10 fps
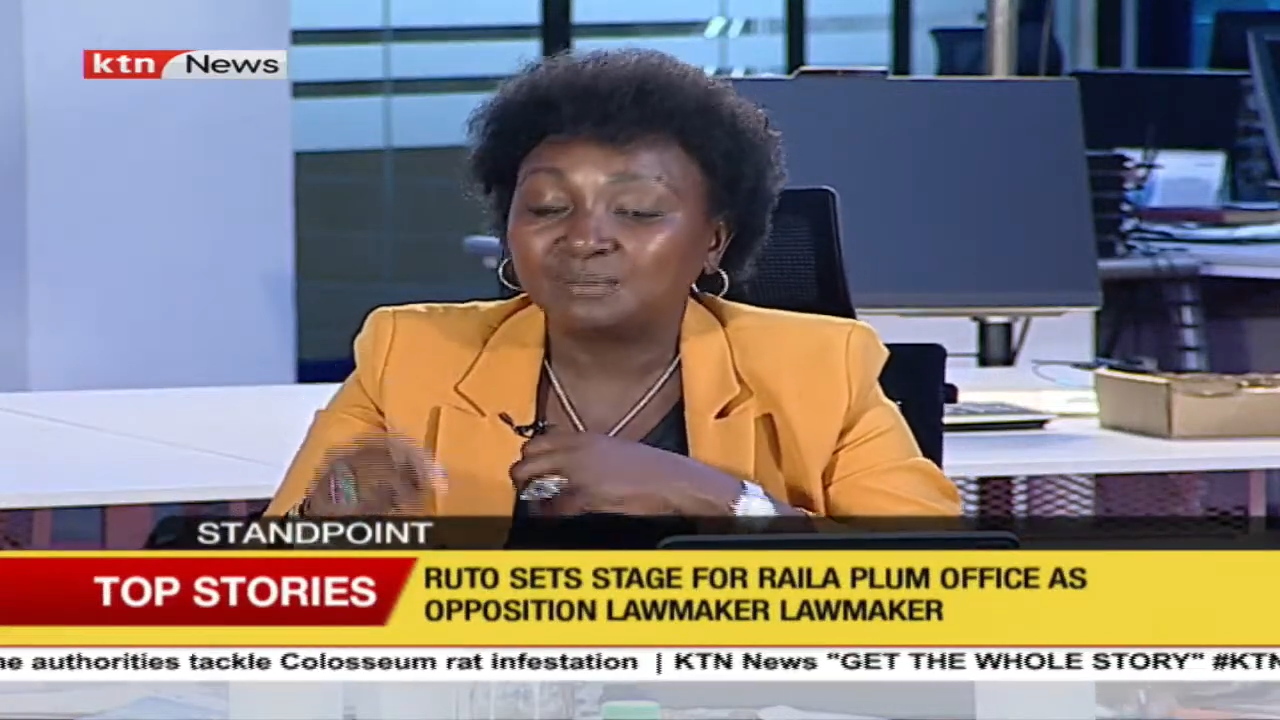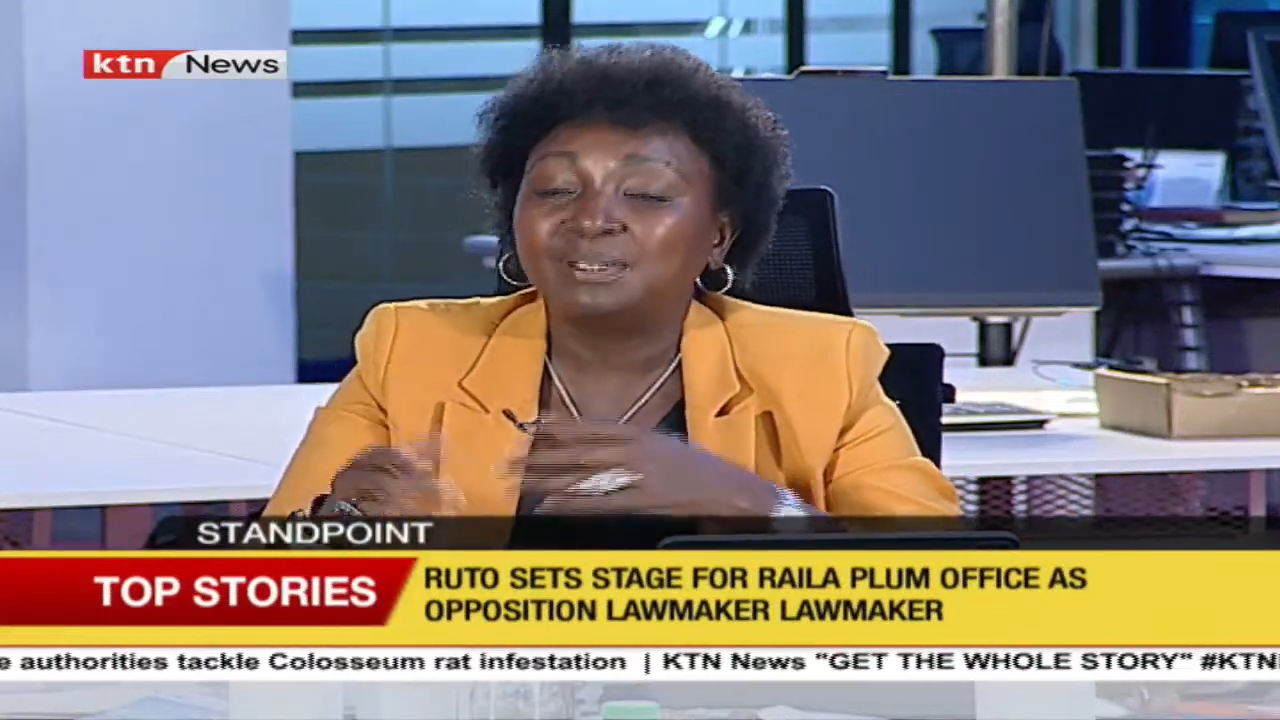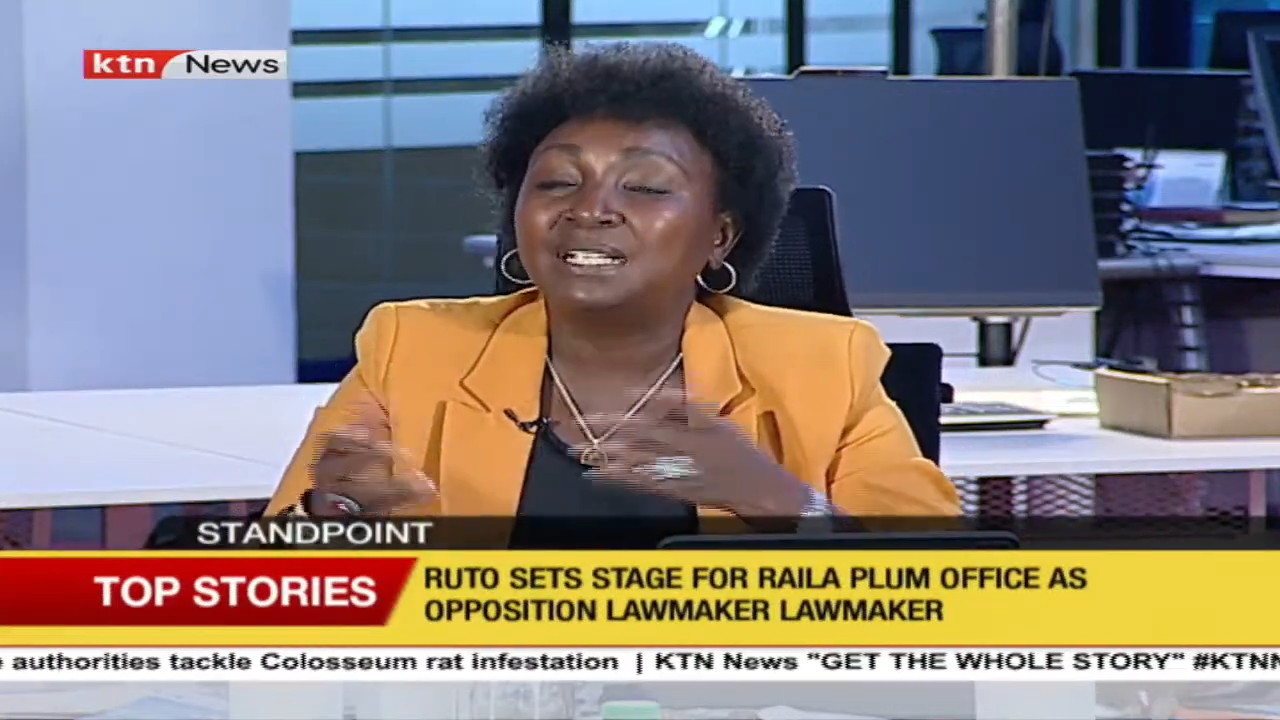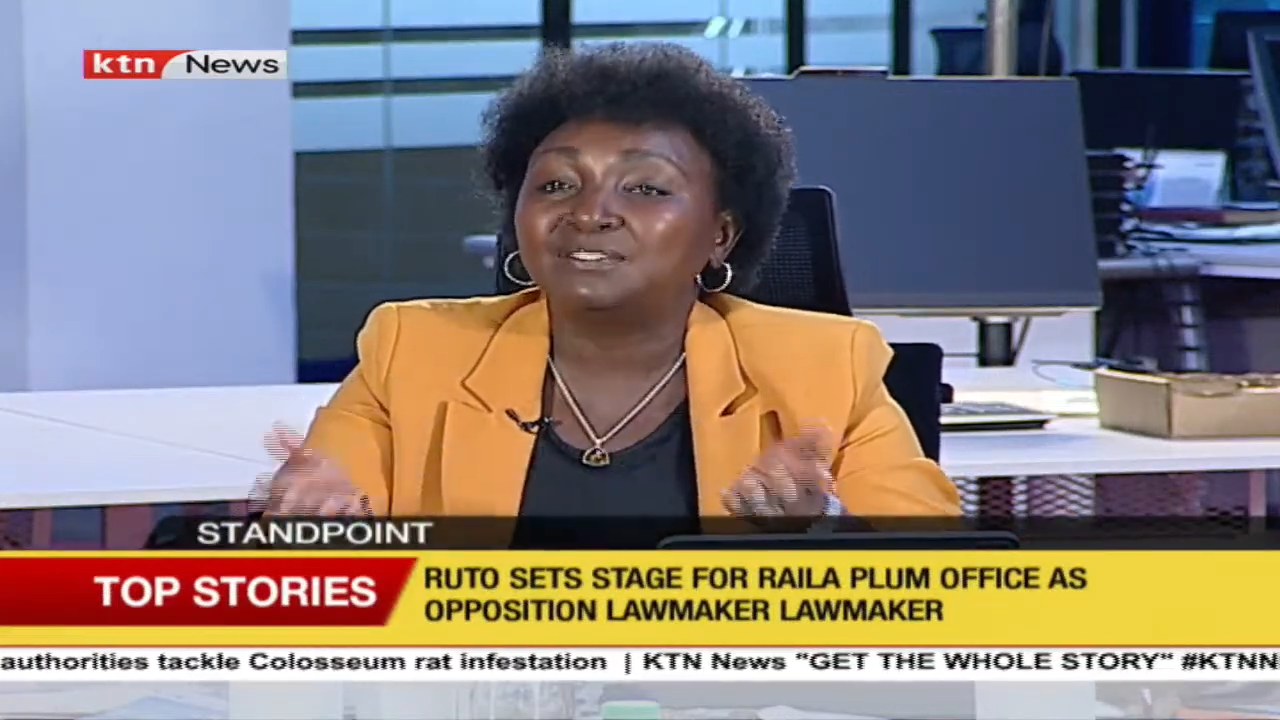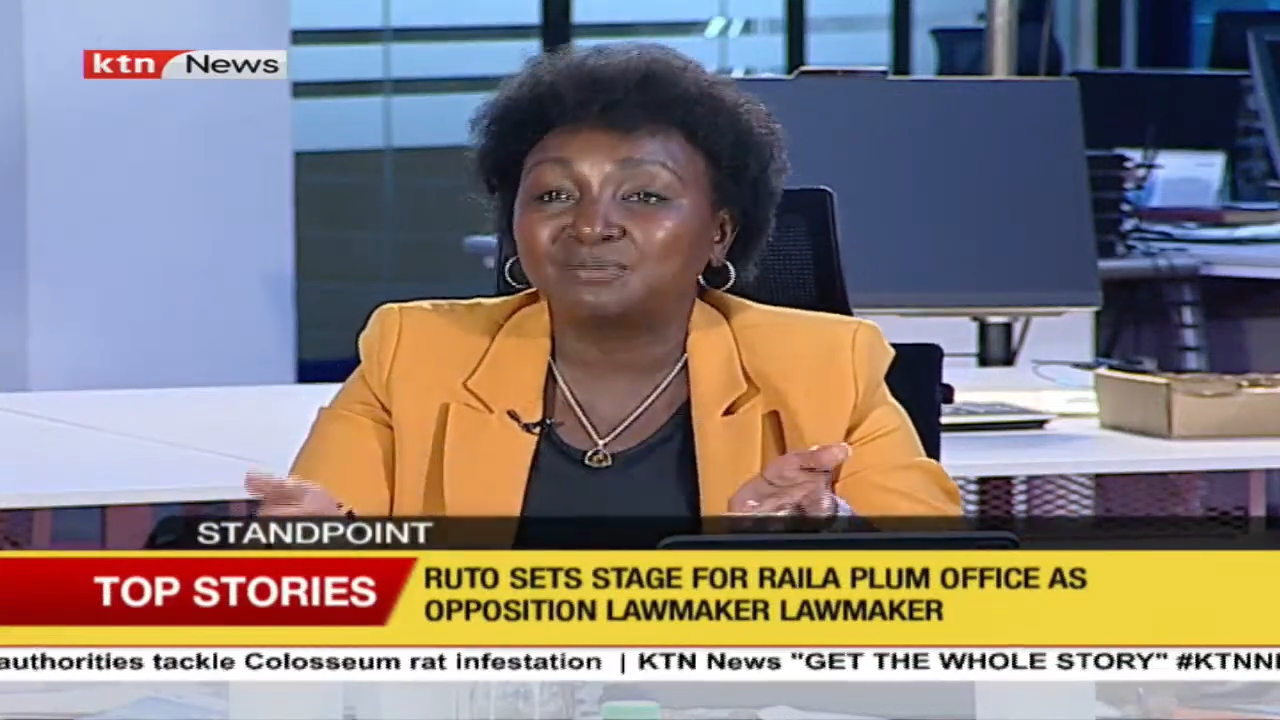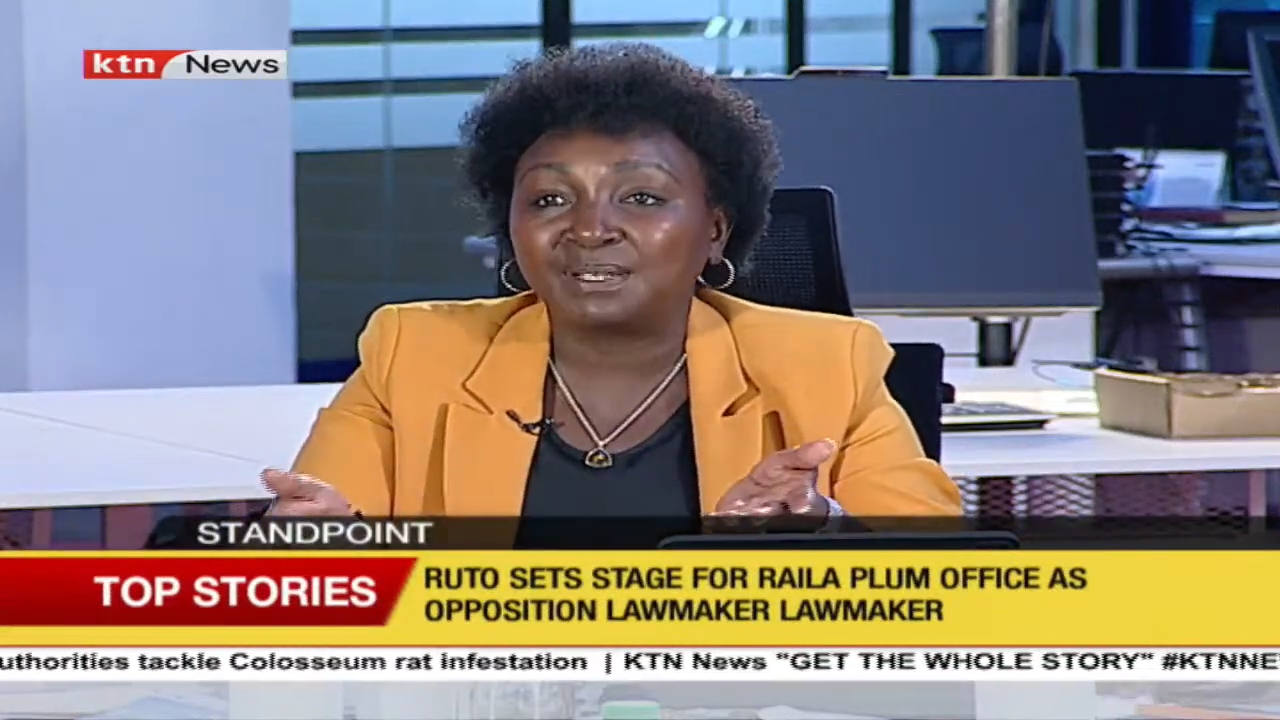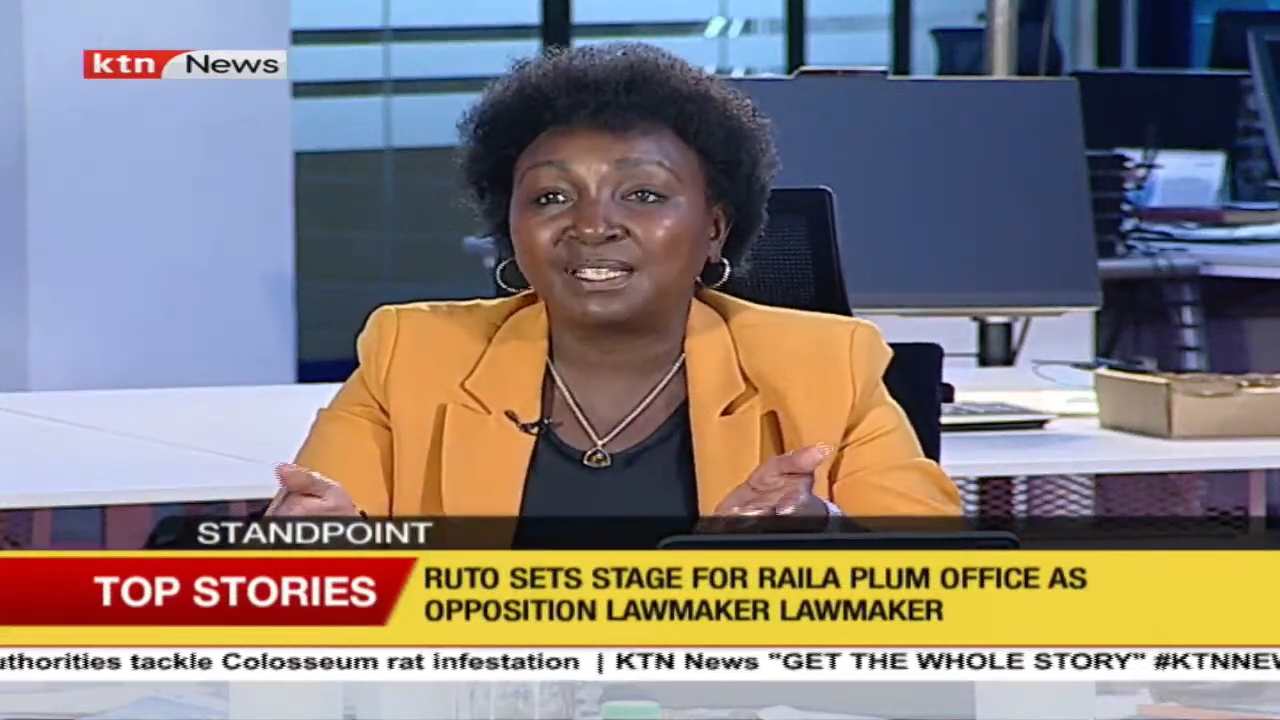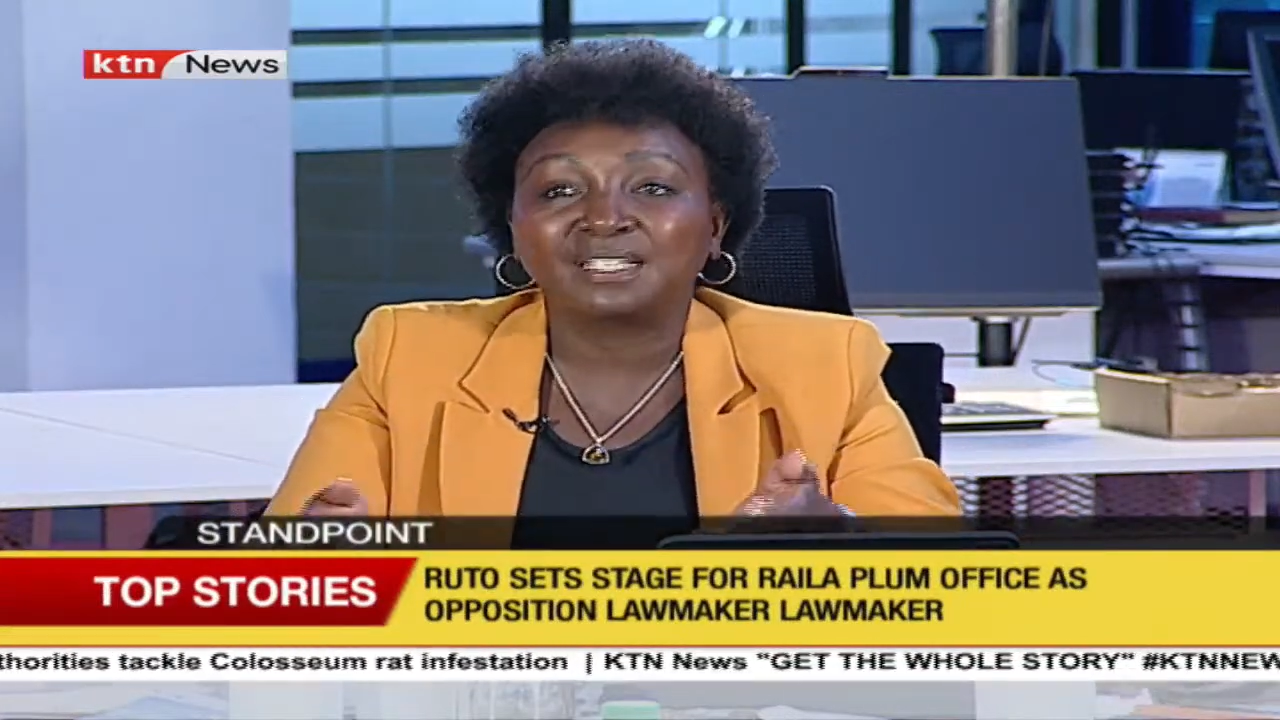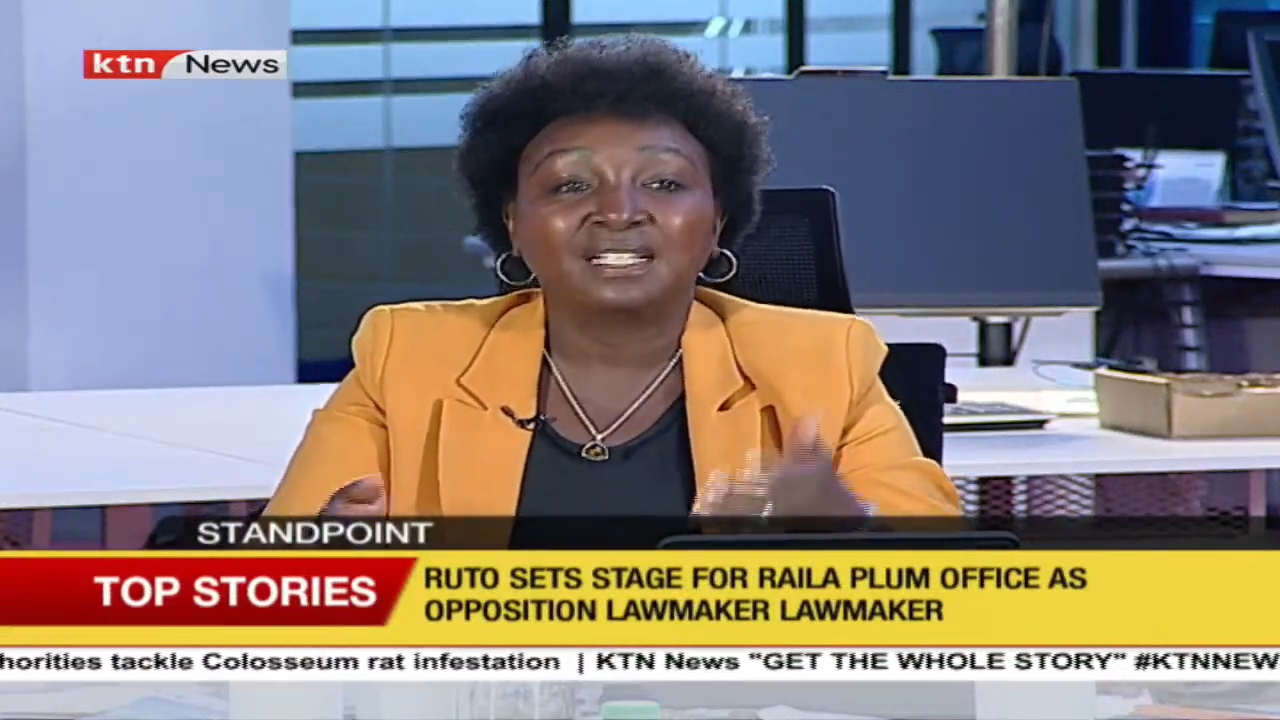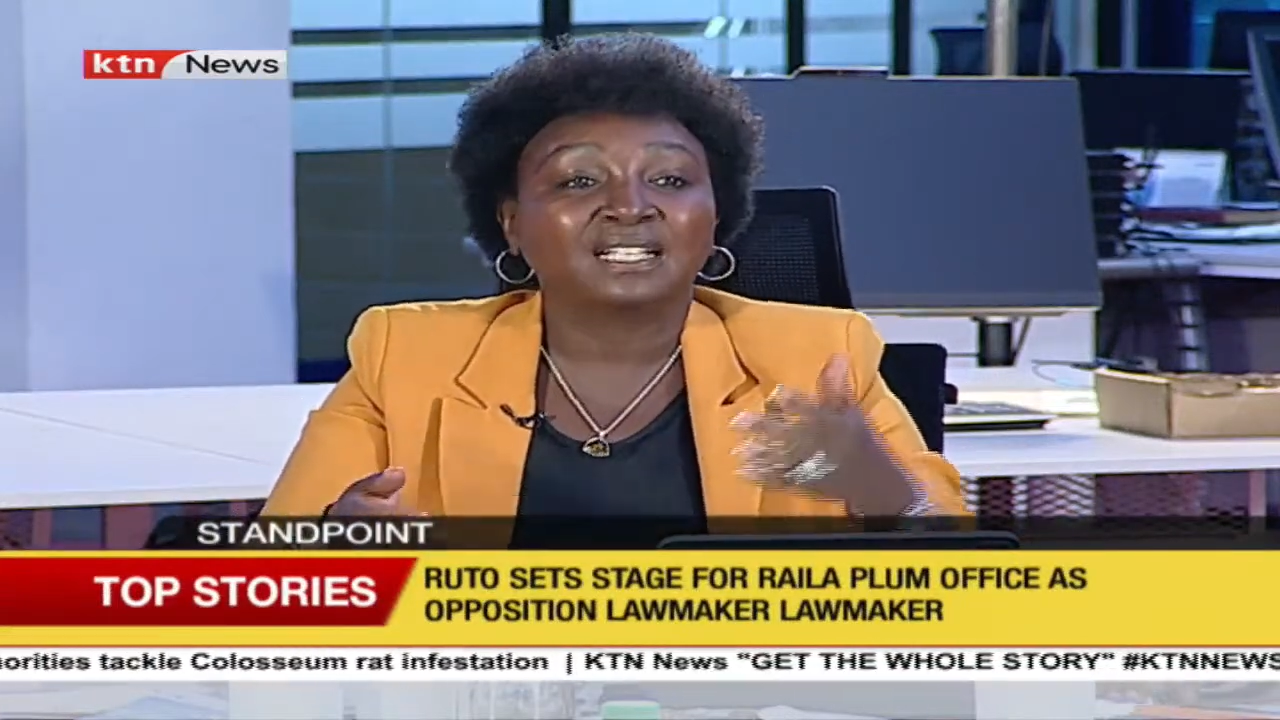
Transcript: believe me